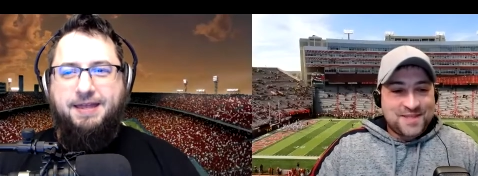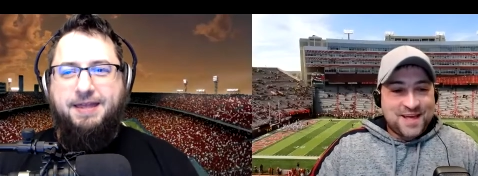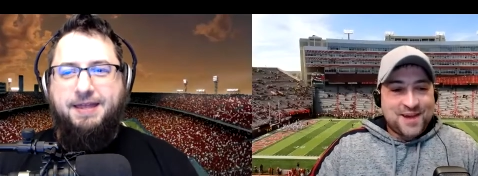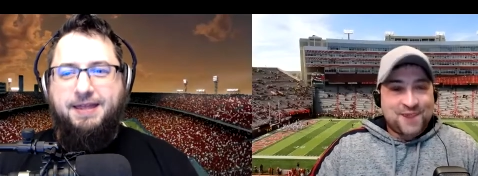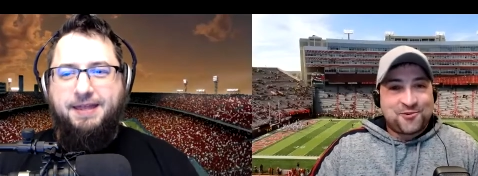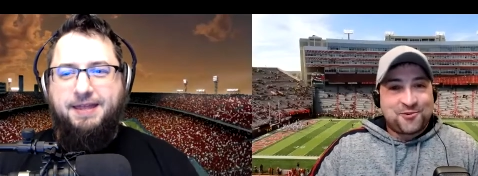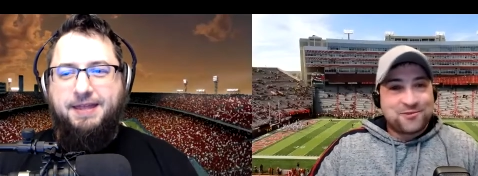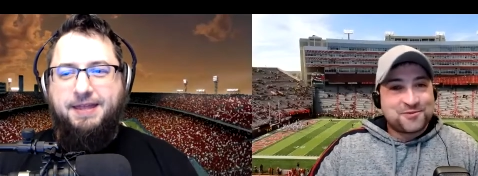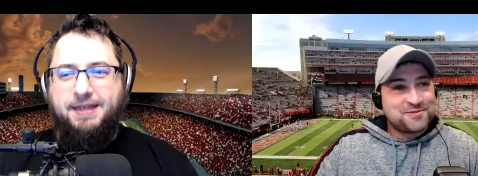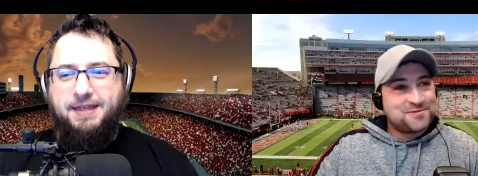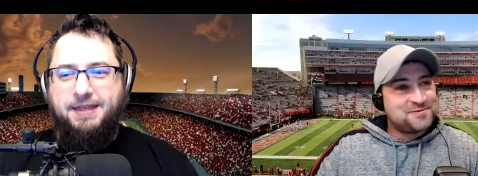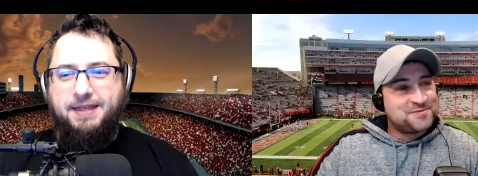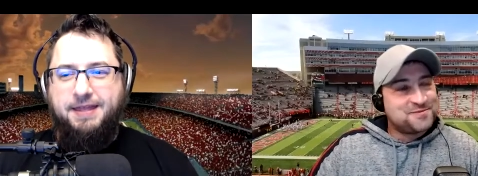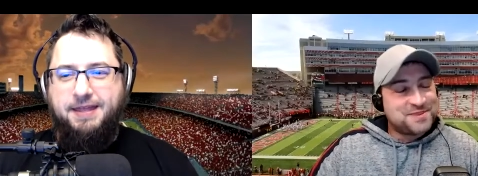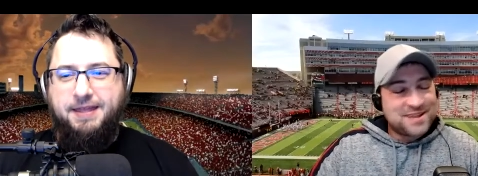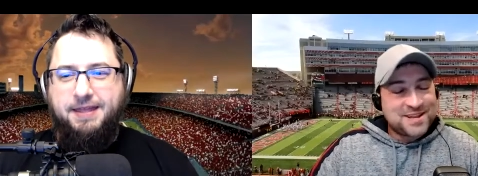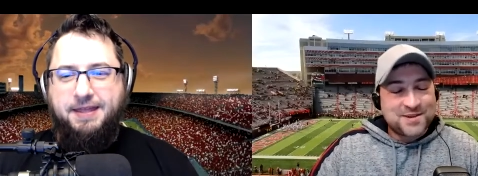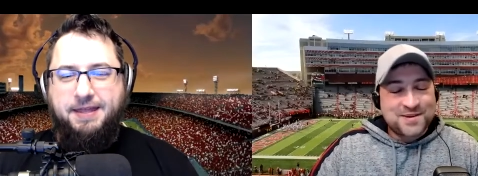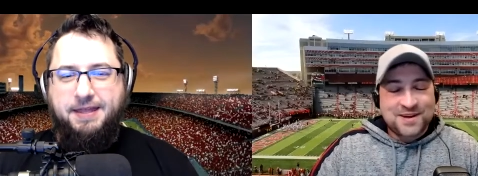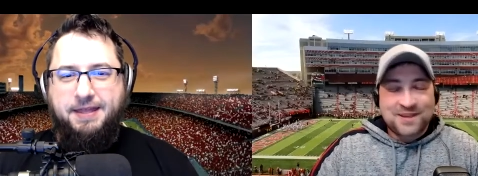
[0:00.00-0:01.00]
Speaker 1: that hold
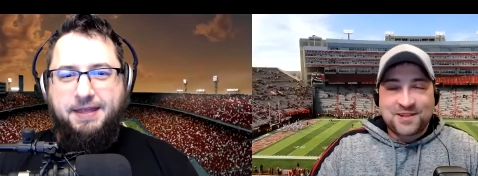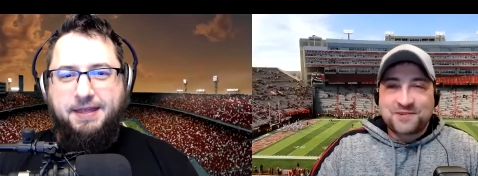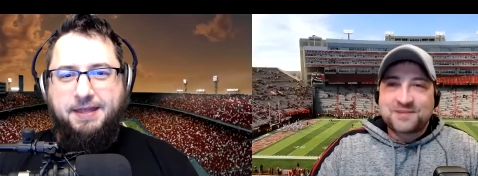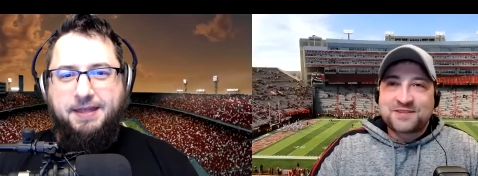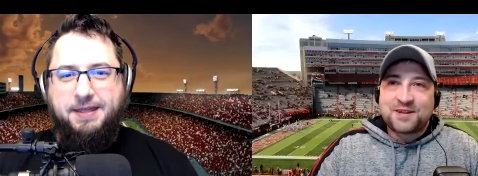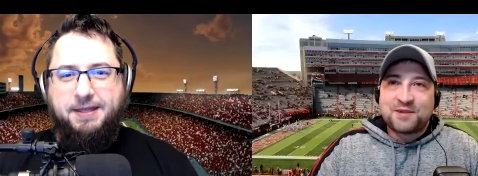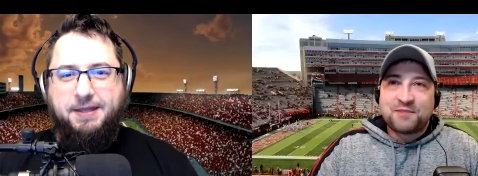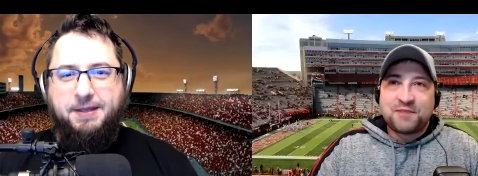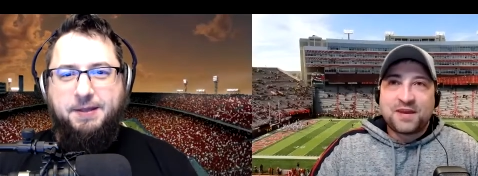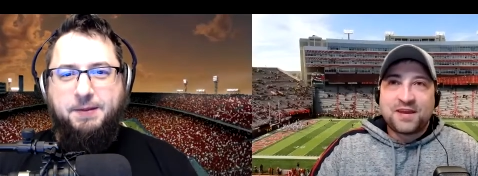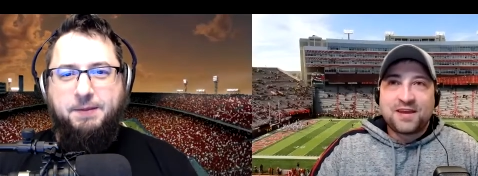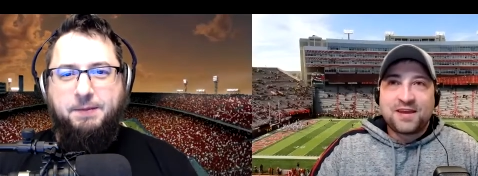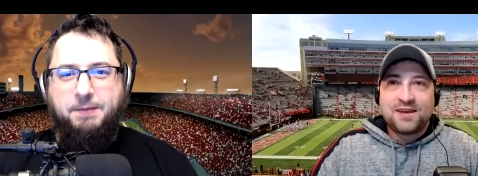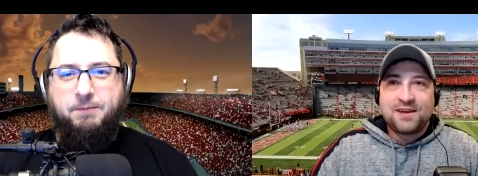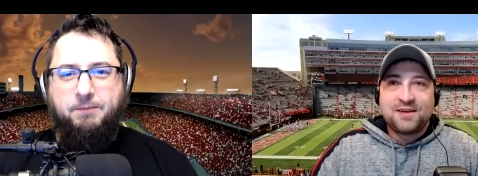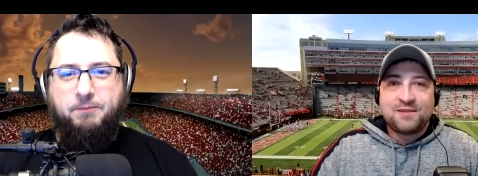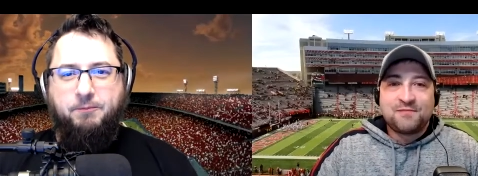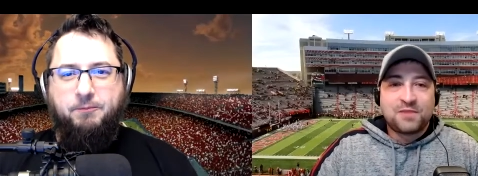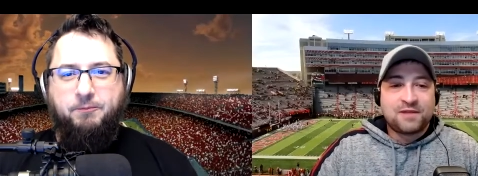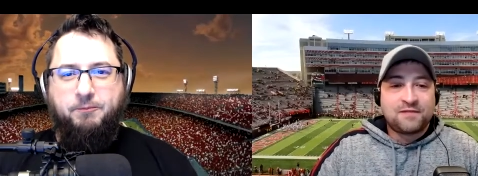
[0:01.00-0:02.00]
we didn't know how long it was going to
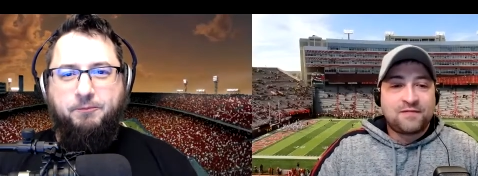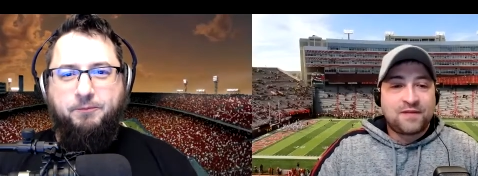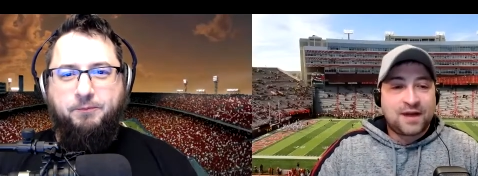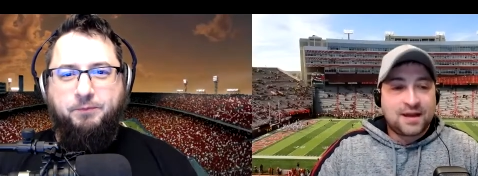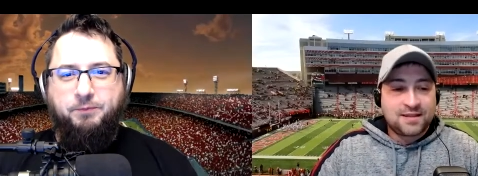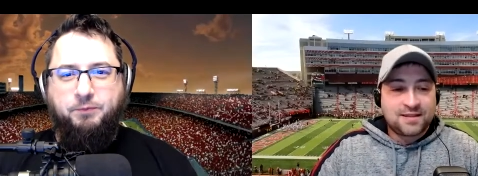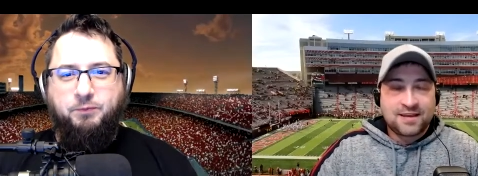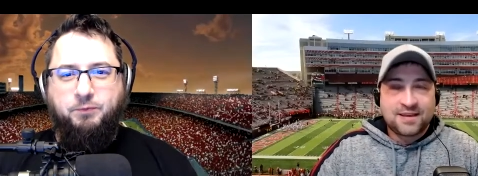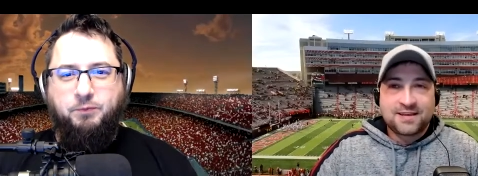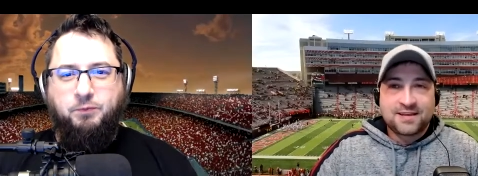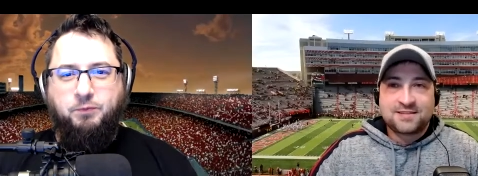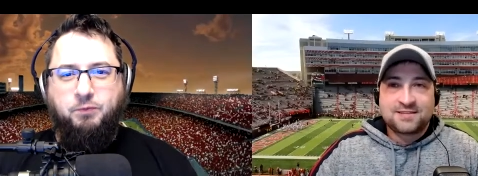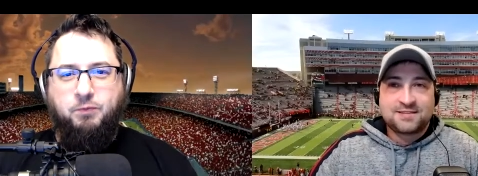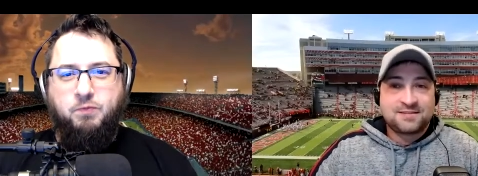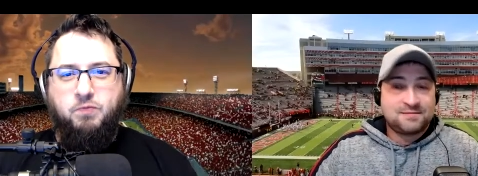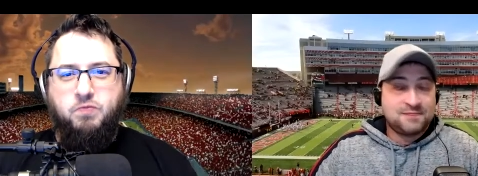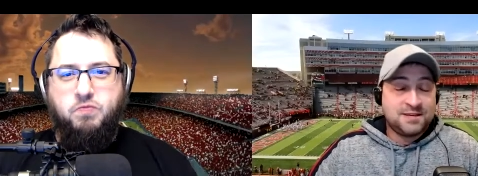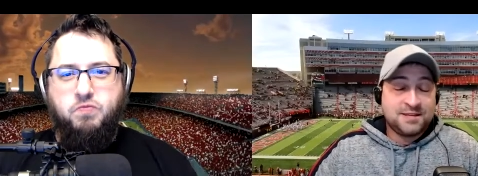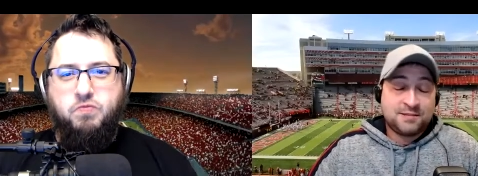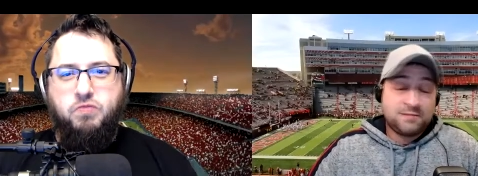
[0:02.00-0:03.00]
be, but finally
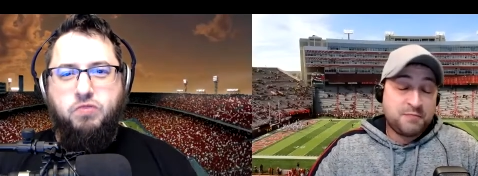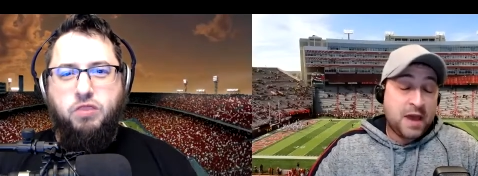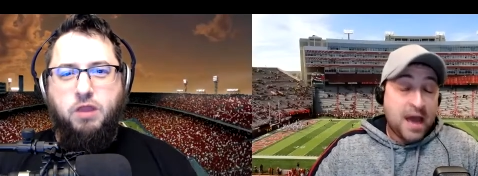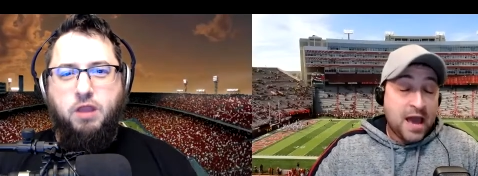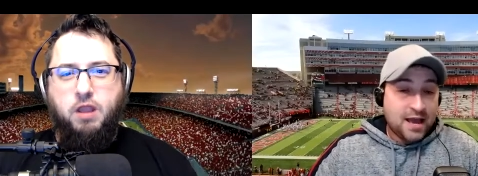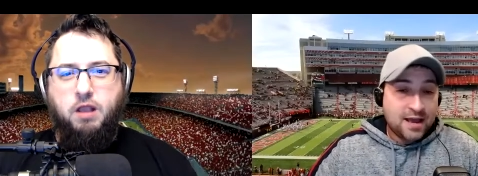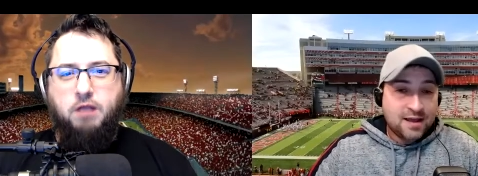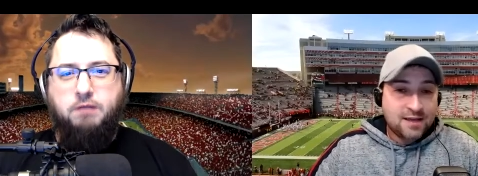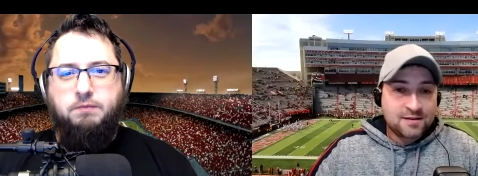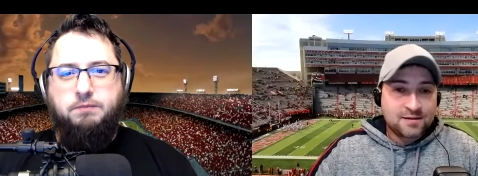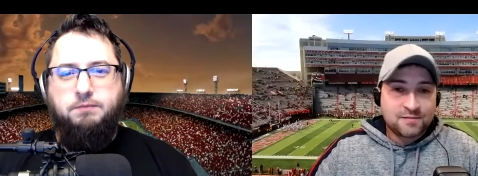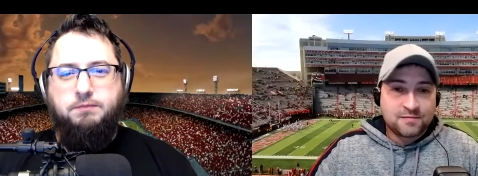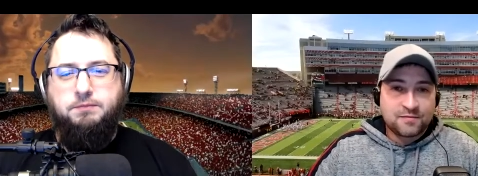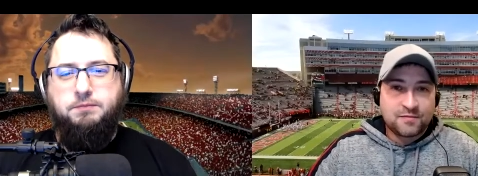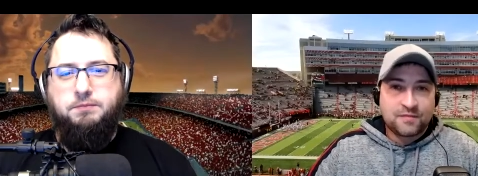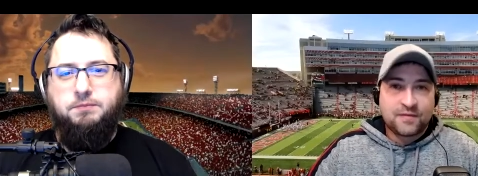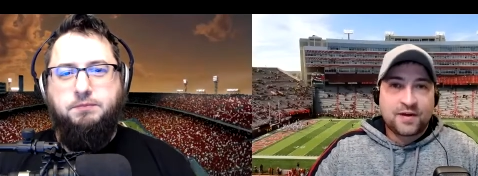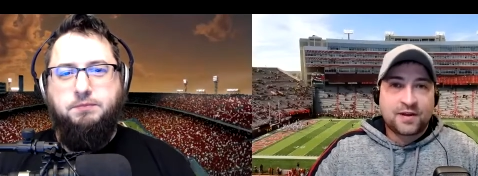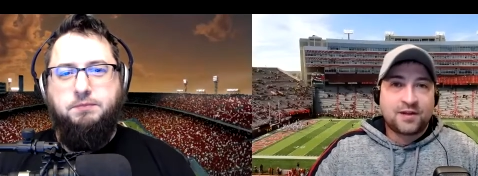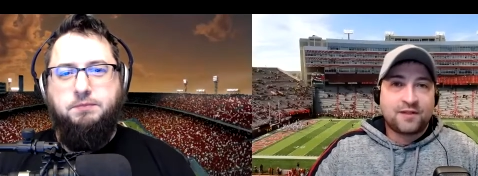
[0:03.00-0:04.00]
it's it's back.
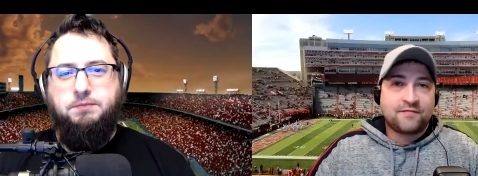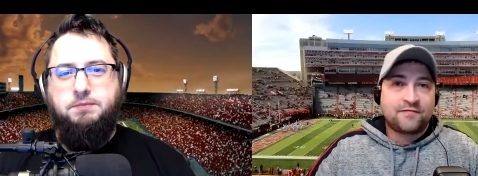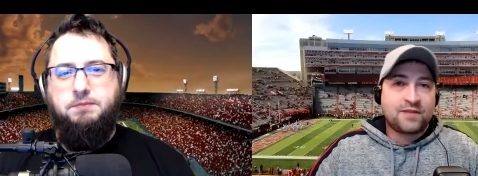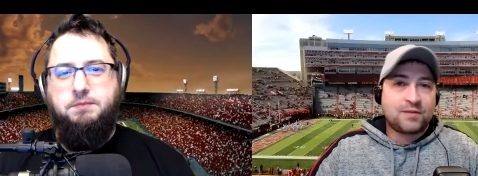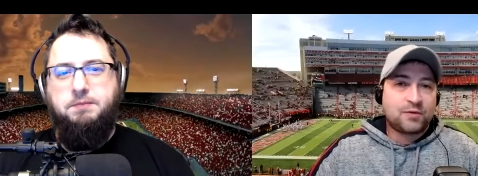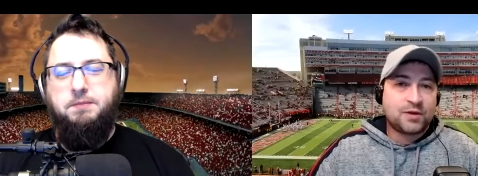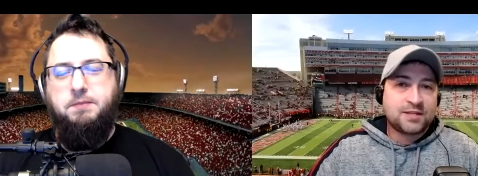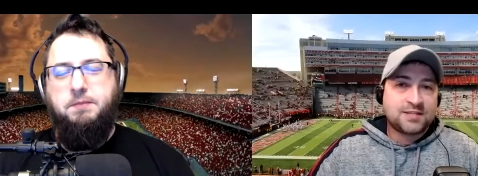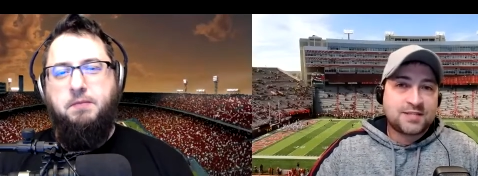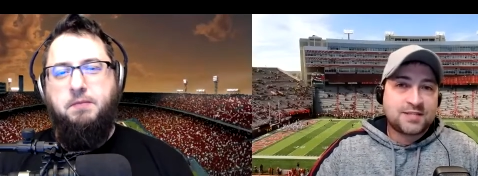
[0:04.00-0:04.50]
We found out on February